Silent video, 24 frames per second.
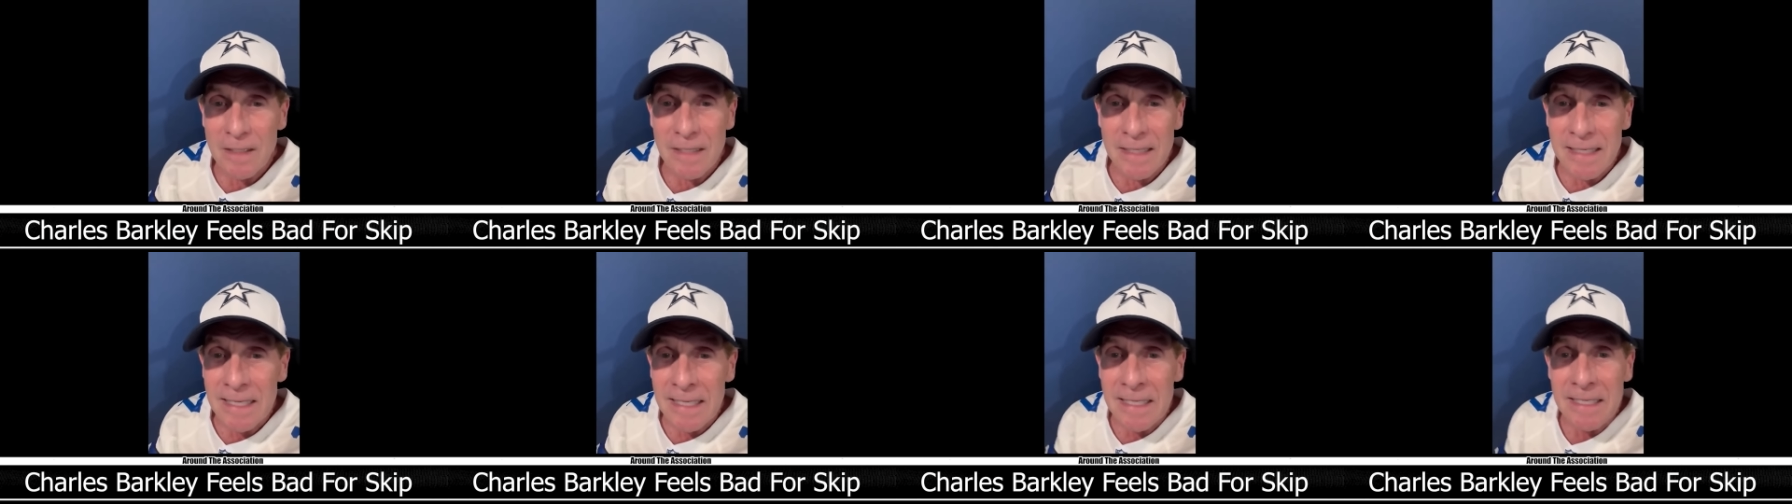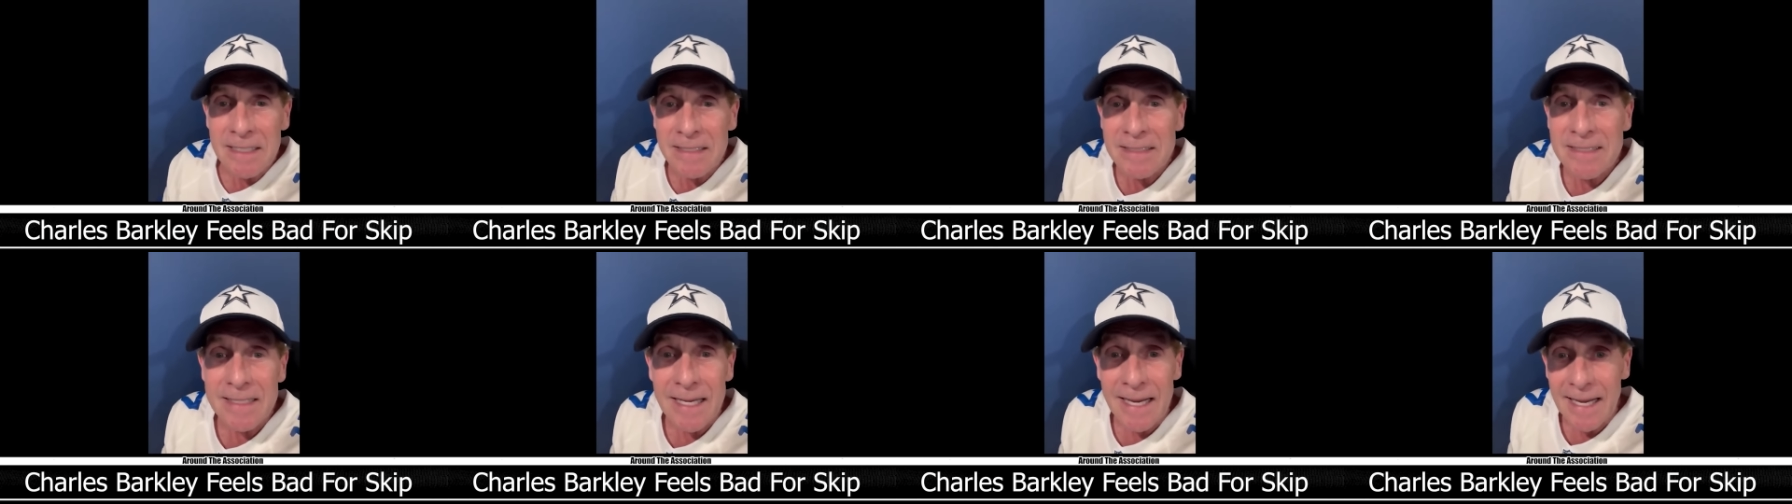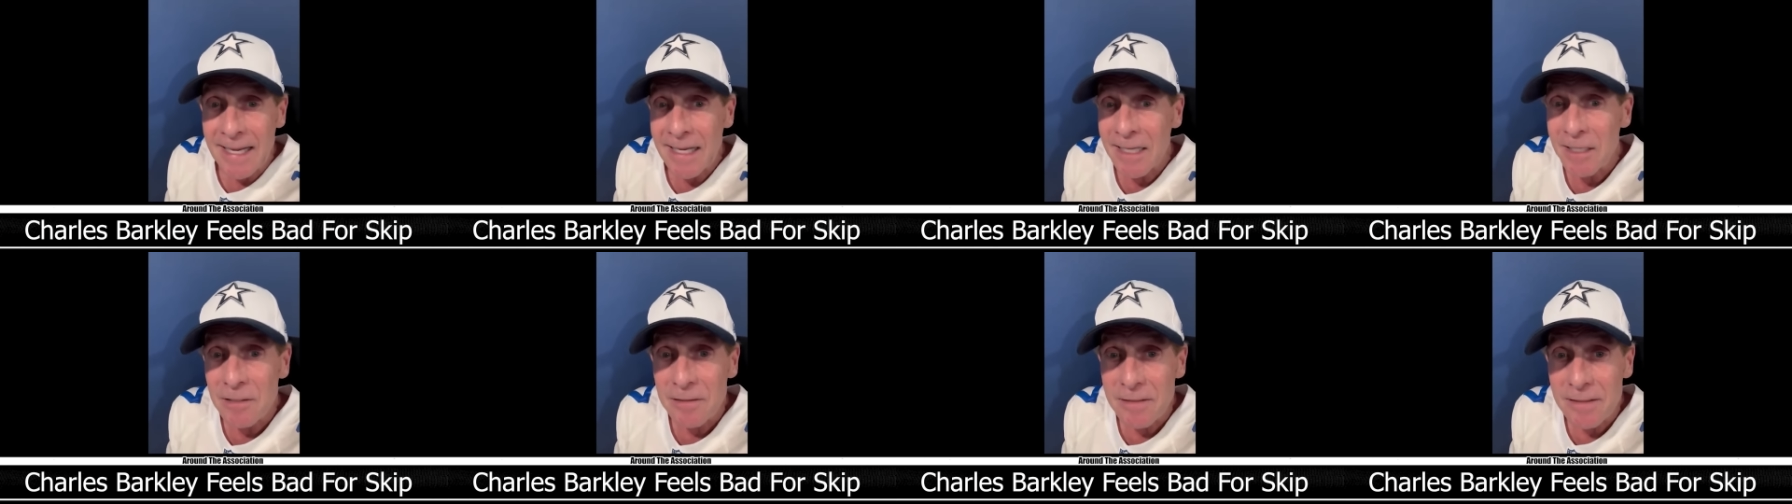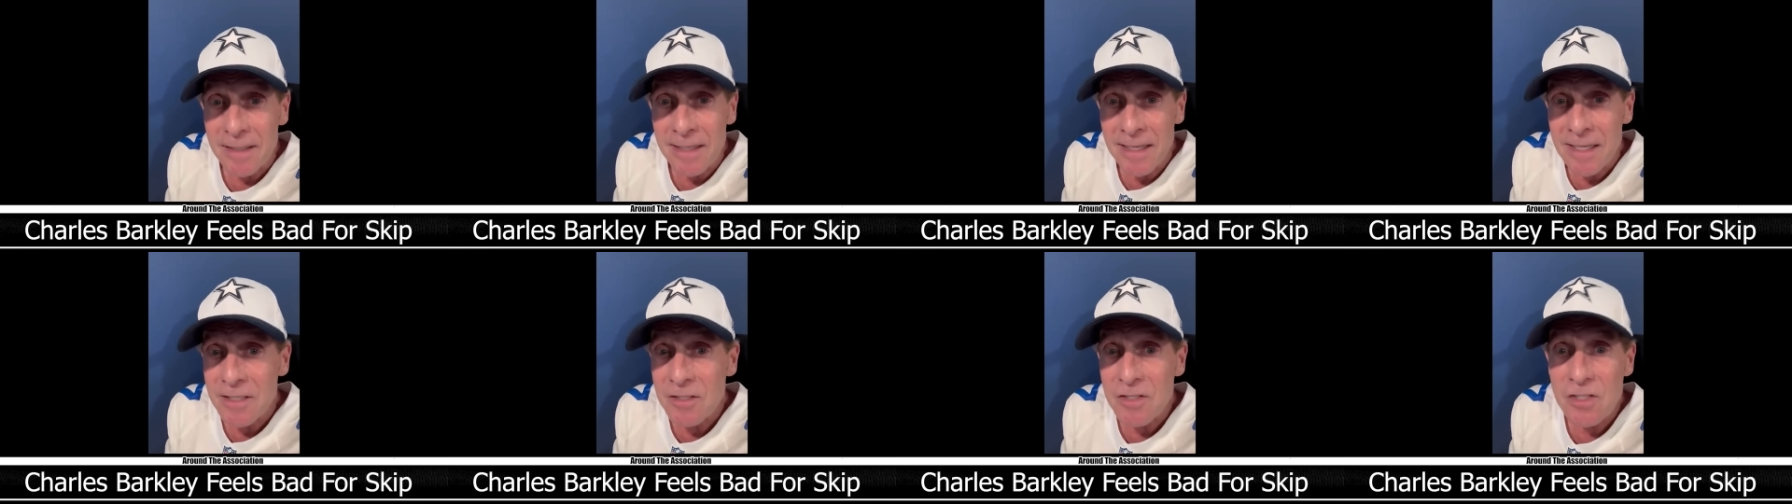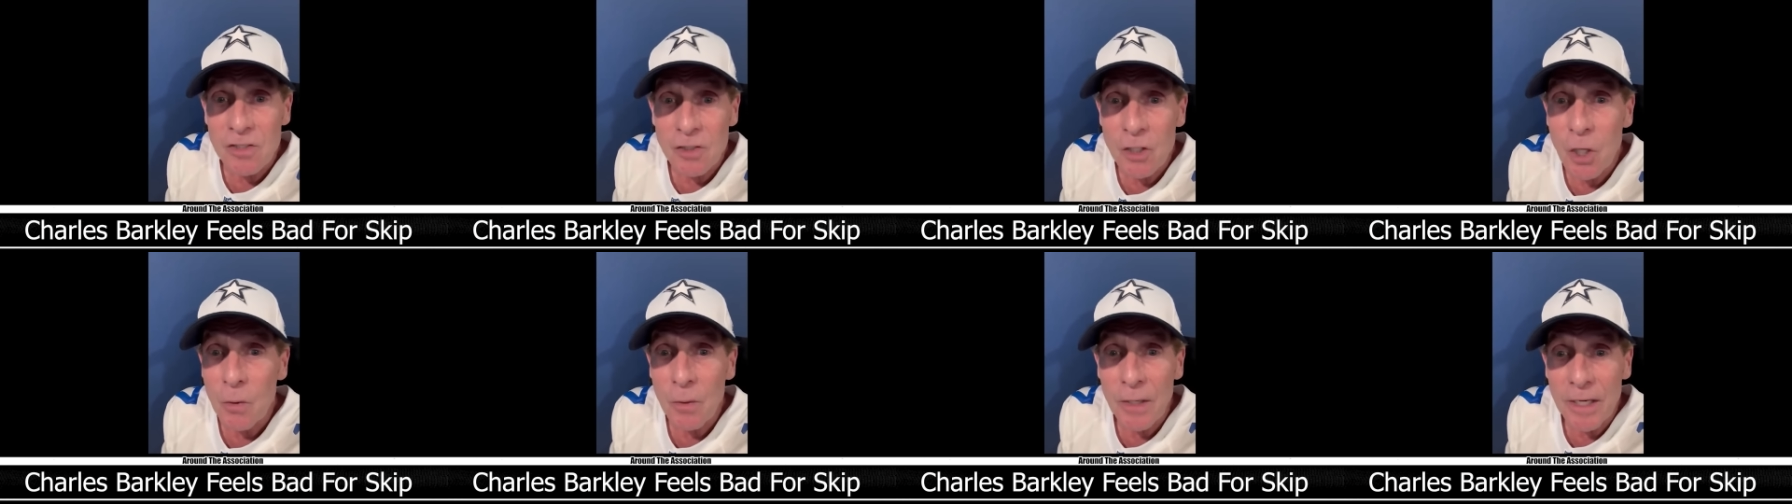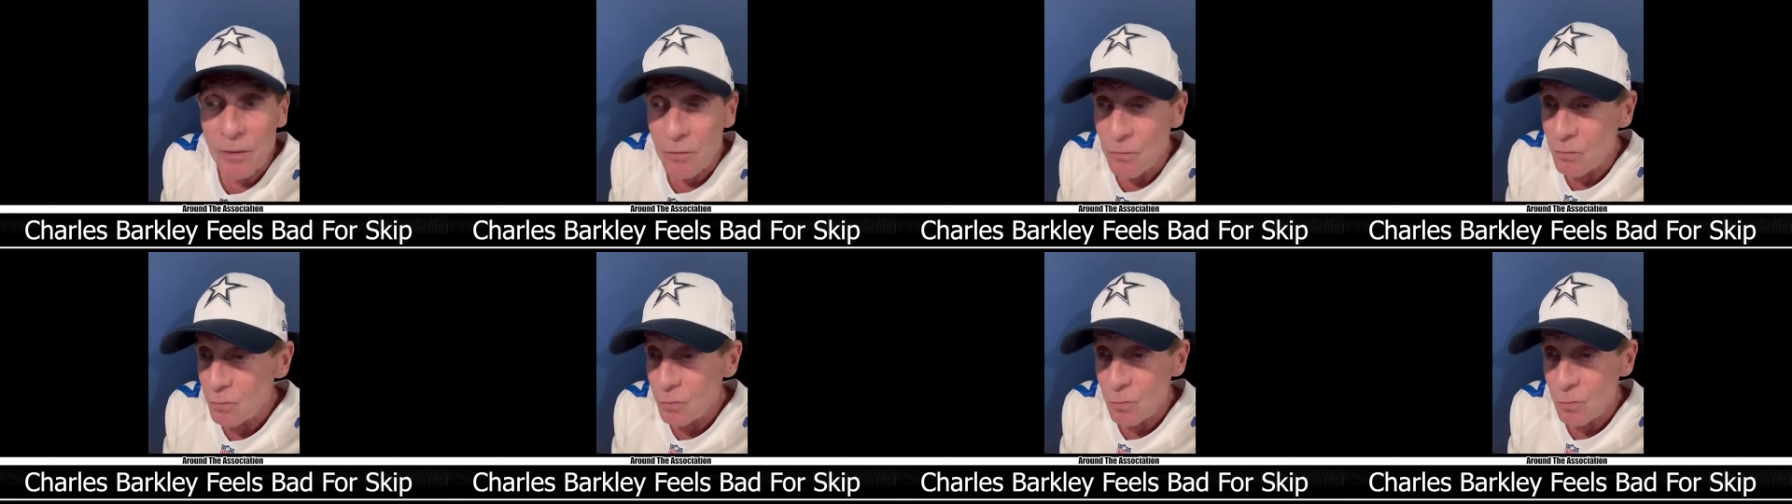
was on life support with Shannon leaving.